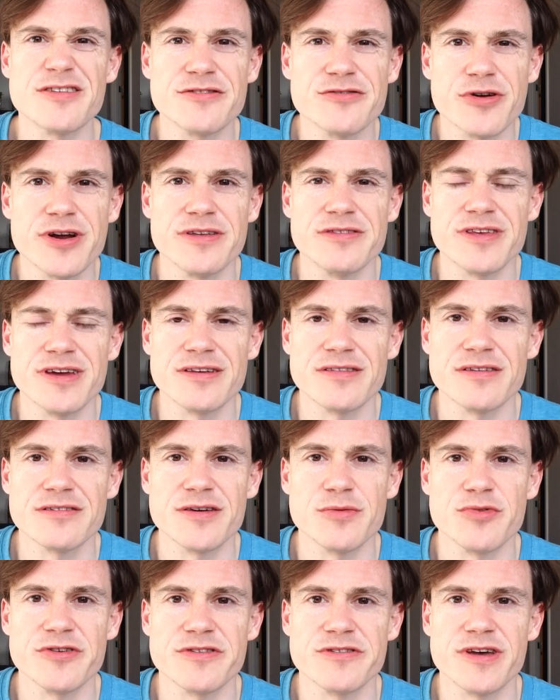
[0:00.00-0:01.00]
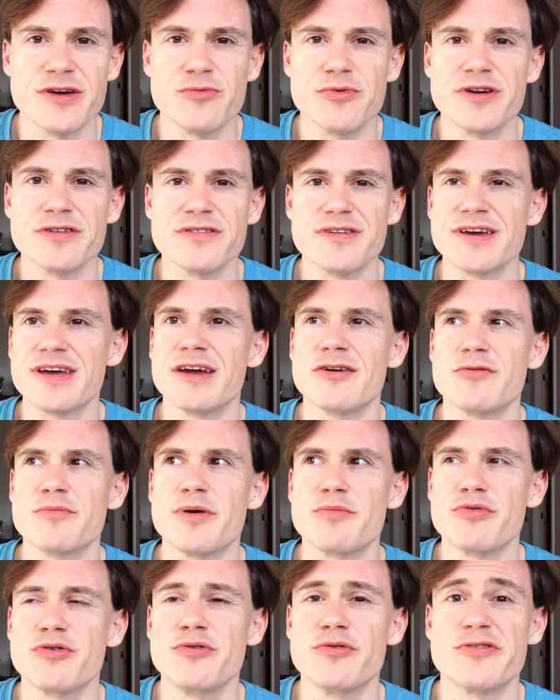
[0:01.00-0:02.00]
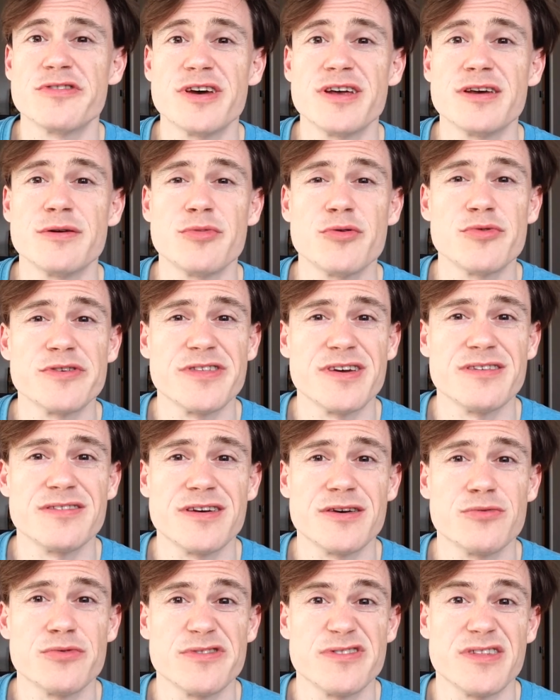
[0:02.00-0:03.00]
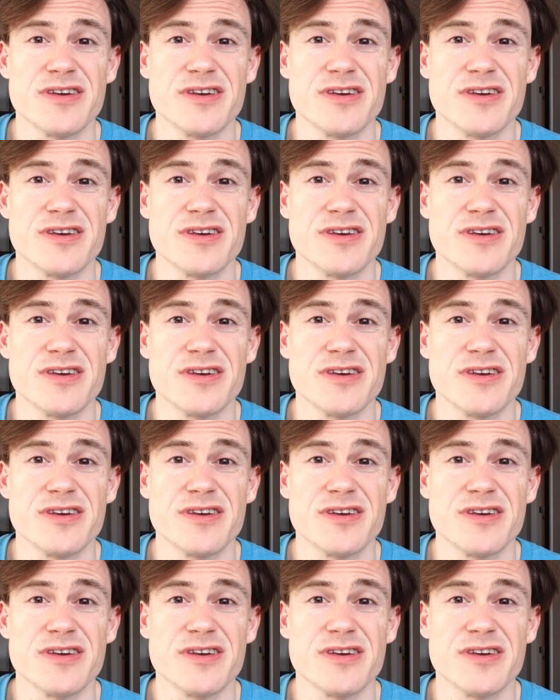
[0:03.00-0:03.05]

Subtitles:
this great thing that someone said once, and I can't remember who said it, but what they said was